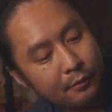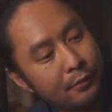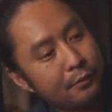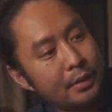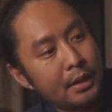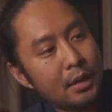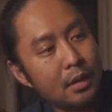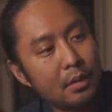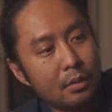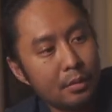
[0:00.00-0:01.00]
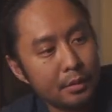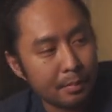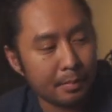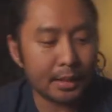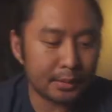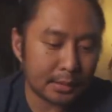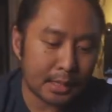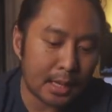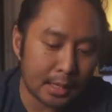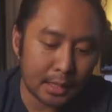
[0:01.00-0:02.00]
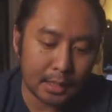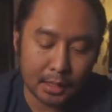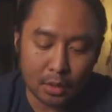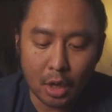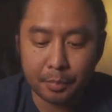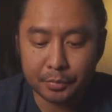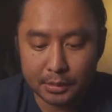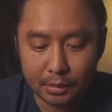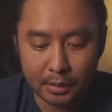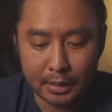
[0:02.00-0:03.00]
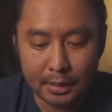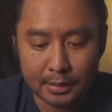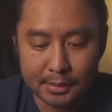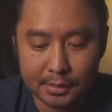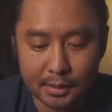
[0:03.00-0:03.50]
for video, the mic that I opted to get is